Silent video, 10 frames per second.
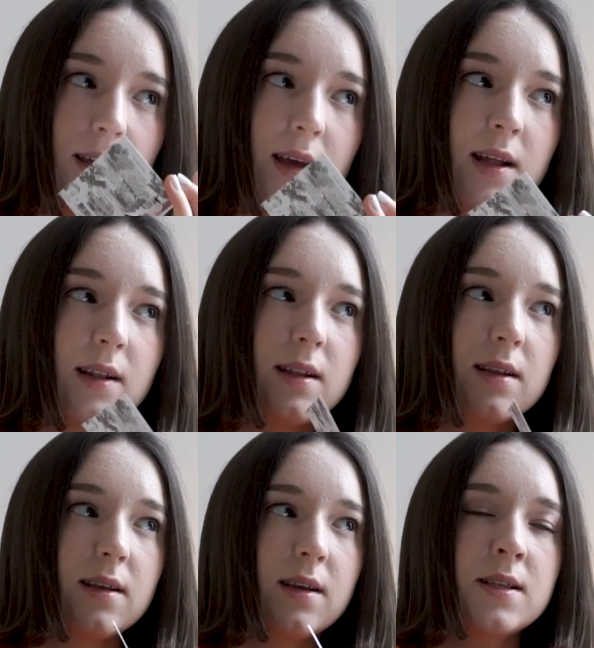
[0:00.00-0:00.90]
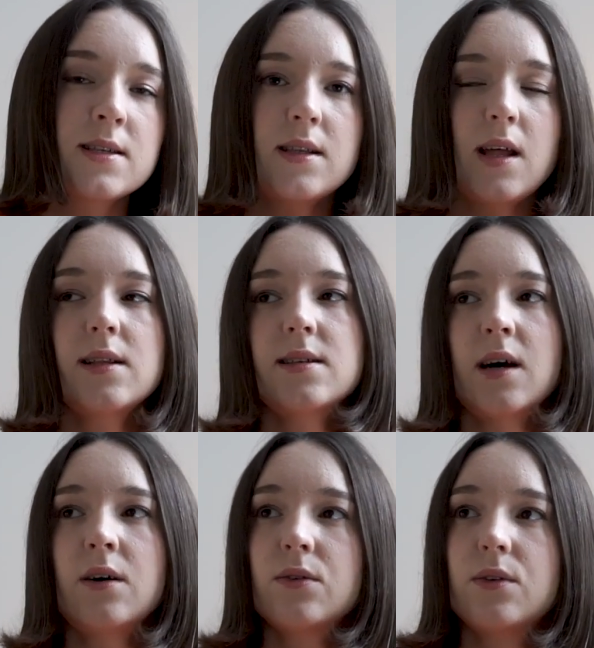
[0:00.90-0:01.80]
and it stands
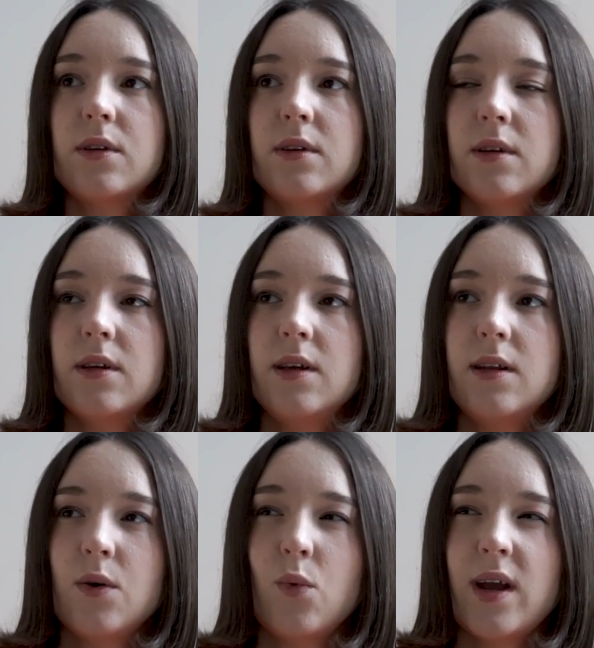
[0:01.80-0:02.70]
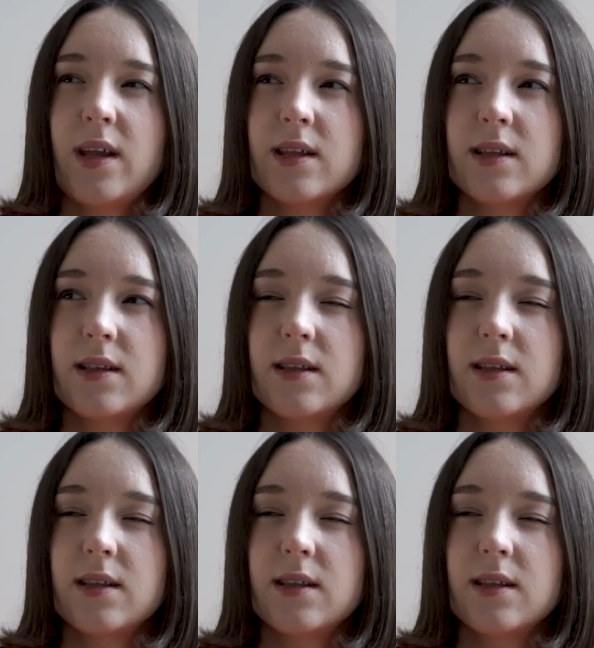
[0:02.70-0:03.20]
out in a way that